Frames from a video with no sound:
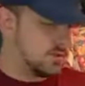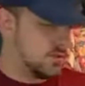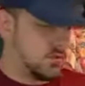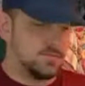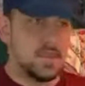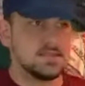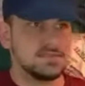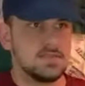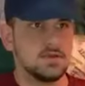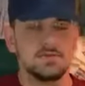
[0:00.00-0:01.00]
like an old man
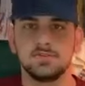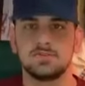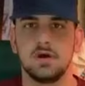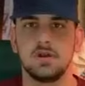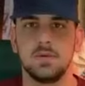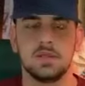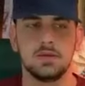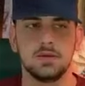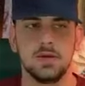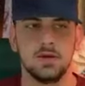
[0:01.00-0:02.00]
sitting on this chair anyway.
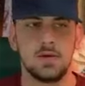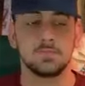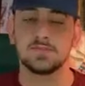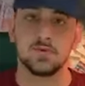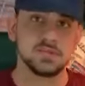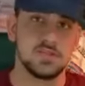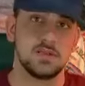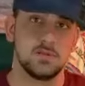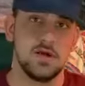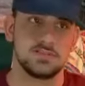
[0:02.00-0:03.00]
I'm so
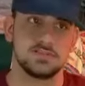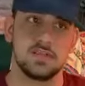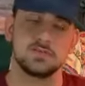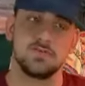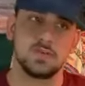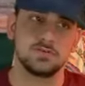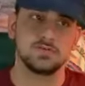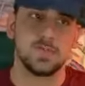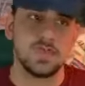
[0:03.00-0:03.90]
excited to watch this next video just